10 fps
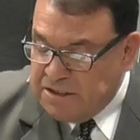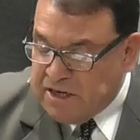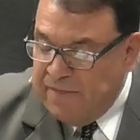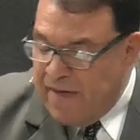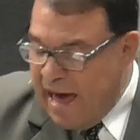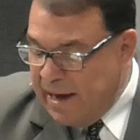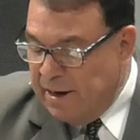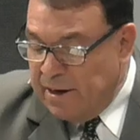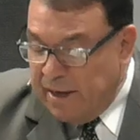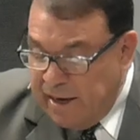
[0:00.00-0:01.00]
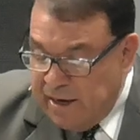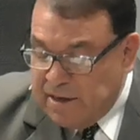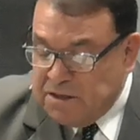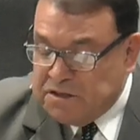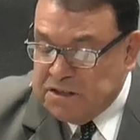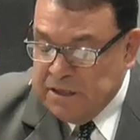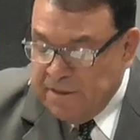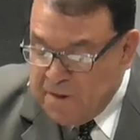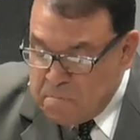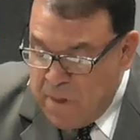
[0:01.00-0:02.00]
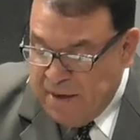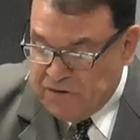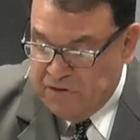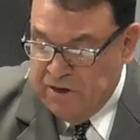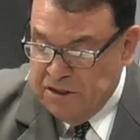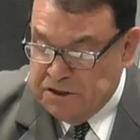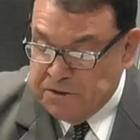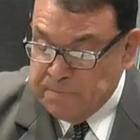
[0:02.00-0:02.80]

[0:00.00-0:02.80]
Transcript: And that is the message.